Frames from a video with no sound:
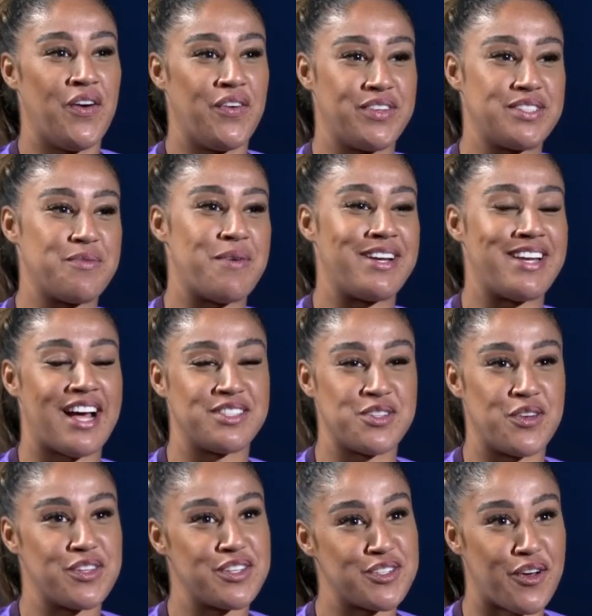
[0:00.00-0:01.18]
obviously my dad's
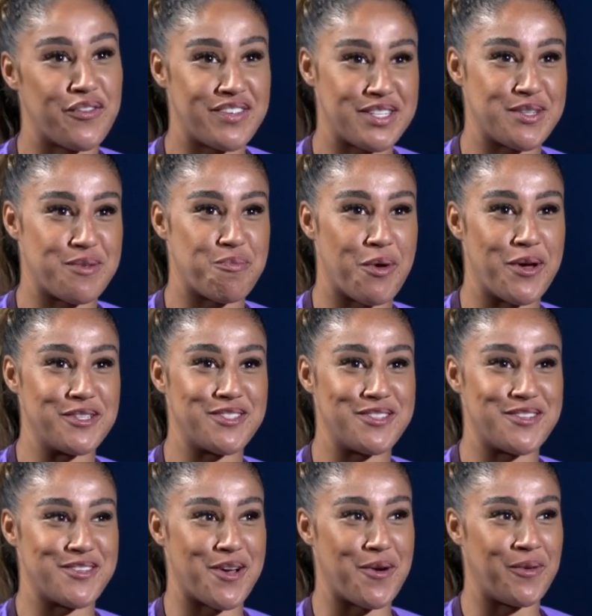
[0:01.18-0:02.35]
not the softest of
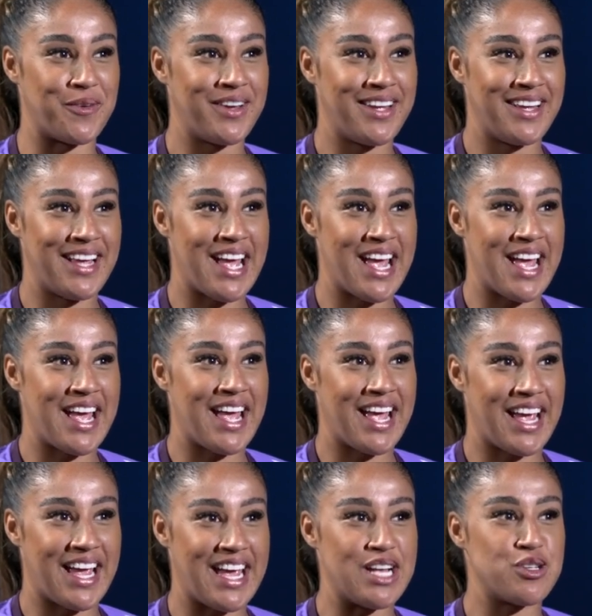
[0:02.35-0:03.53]
person, so
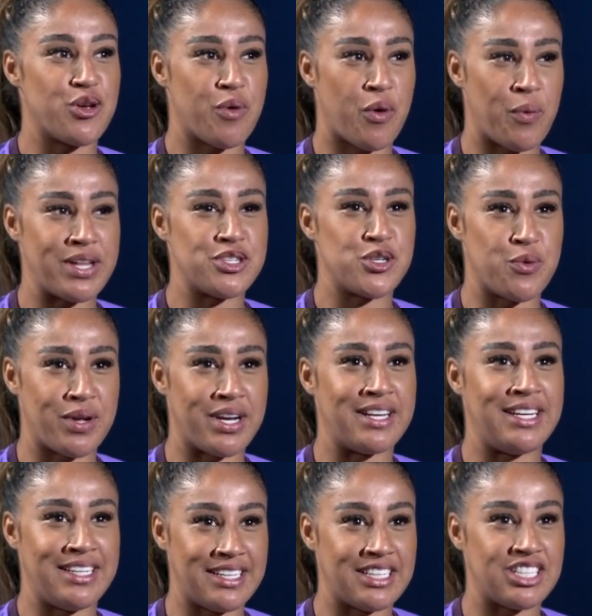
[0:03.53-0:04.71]
he's who I went to when I
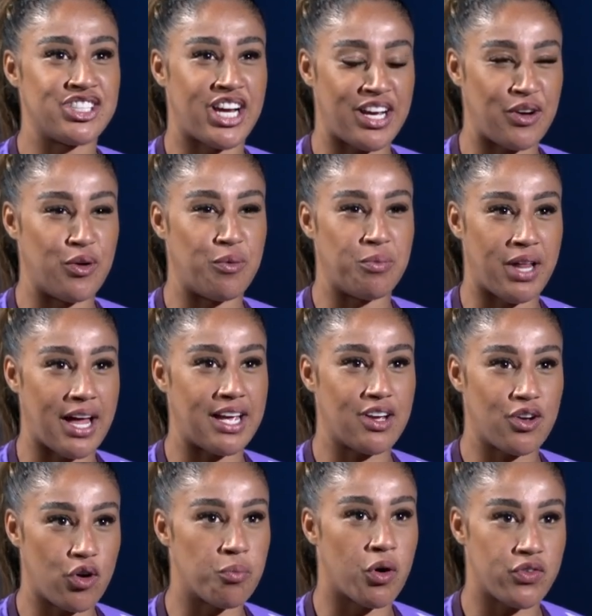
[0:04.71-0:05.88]
needed a shake up, like,
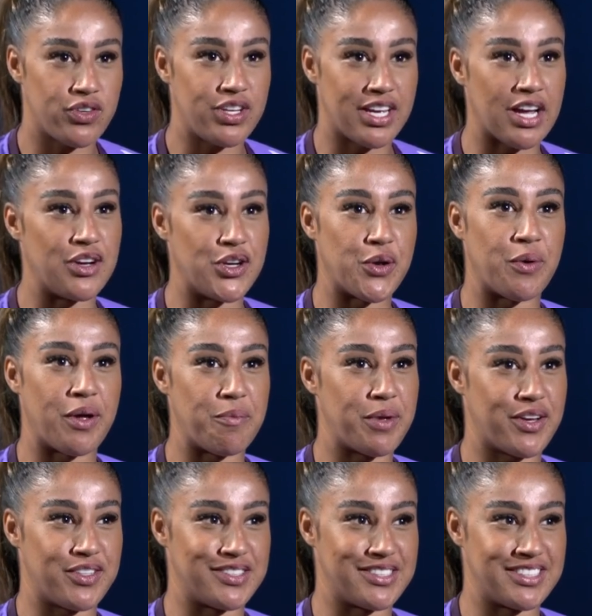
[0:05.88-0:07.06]
come on, you can do it,
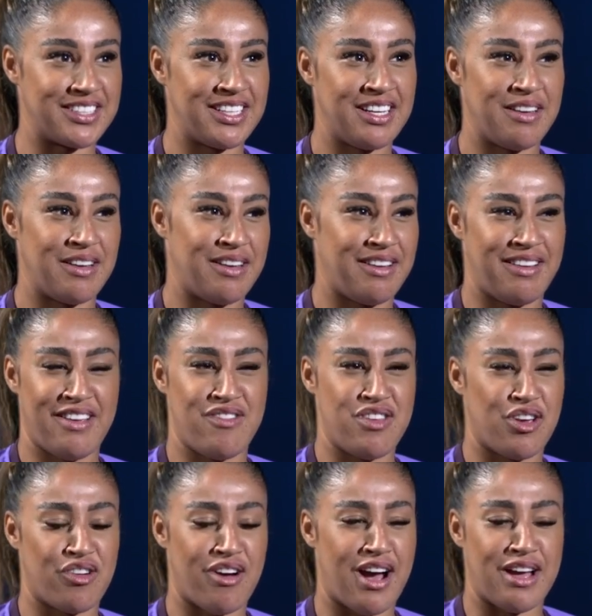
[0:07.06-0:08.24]
because if
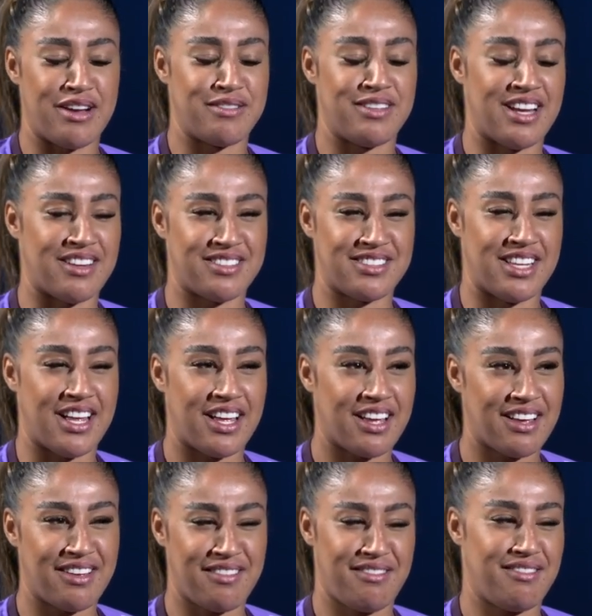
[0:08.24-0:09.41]
you cry, dad's like,
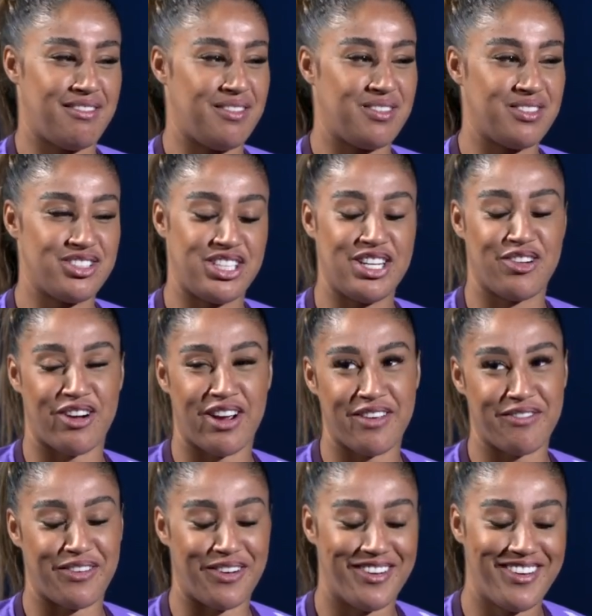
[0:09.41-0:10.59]
what's she crying
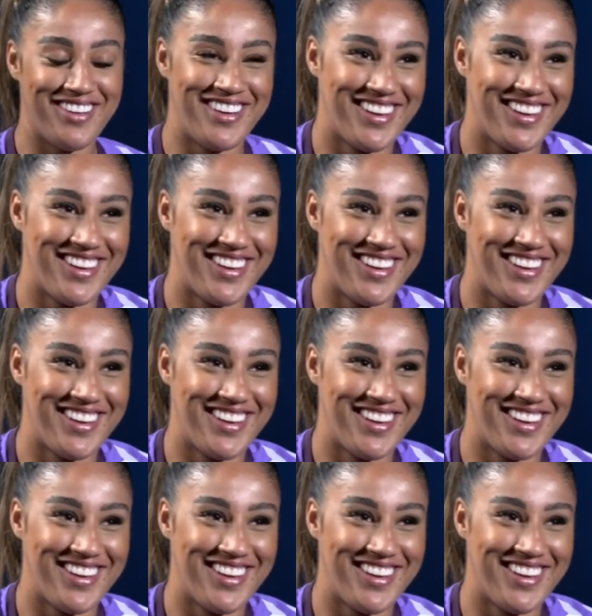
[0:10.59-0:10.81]
for?